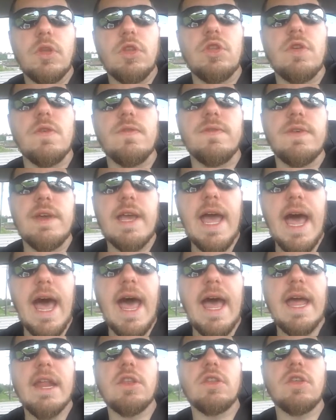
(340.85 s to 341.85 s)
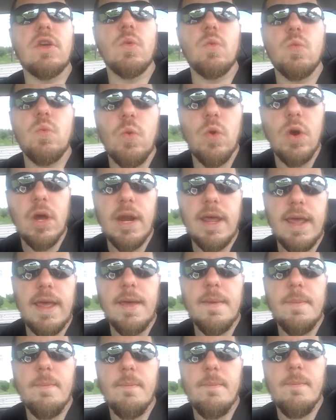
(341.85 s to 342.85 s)
You've got to want it
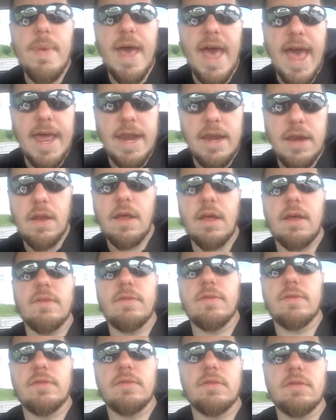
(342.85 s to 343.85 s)
bad enough.